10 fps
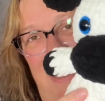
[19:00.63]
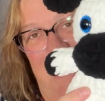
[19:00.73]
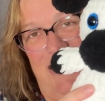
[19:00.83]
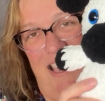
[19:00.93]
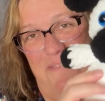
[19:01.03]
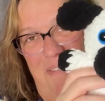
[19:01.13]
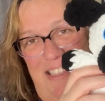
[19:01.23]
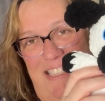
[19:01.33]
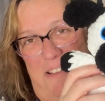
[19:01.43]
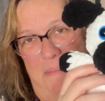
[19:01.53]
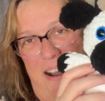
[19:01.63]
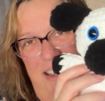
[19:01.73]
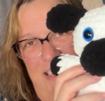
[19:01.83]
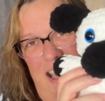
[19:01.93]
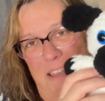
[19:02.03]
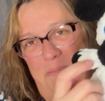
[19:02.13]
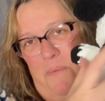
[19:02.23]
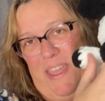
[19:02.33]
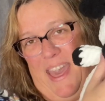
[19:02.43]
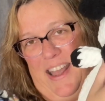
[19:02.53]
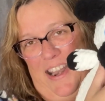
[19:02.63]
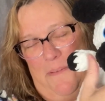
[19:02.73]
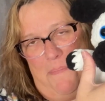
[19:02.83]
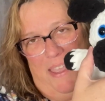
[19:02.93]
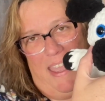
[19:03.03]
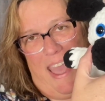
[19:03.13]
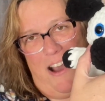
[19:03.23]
same basic body type, but we added a big cow